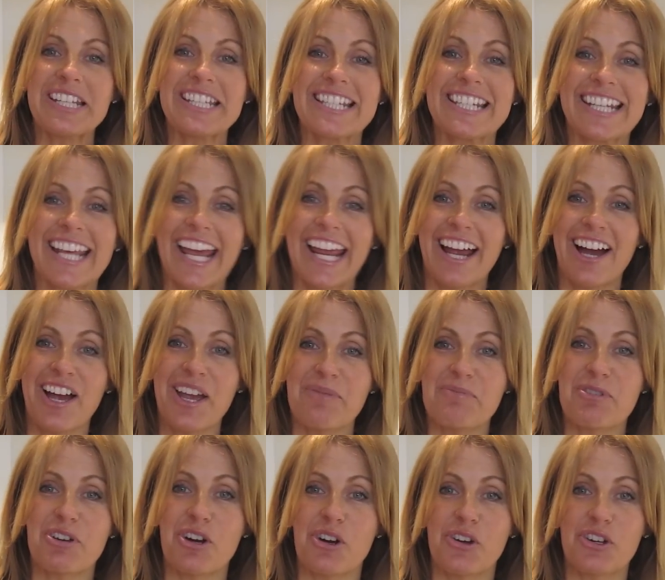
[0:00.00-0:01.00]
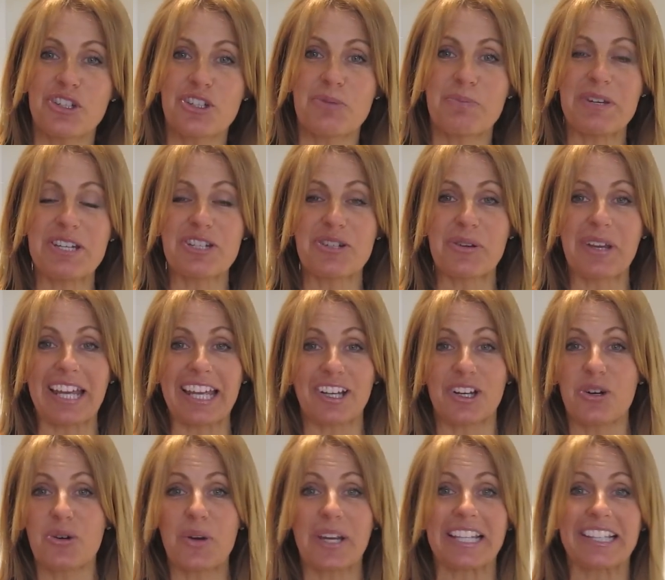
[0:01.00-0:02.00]
today I'm going to be doing a
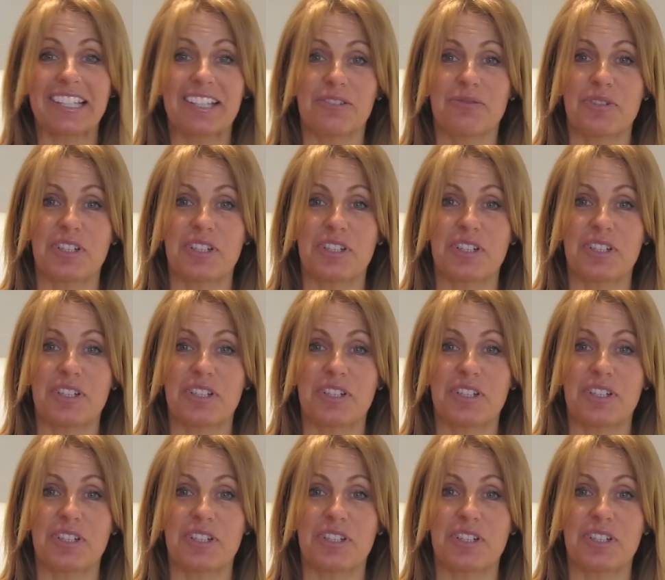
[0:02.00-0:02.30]
quick little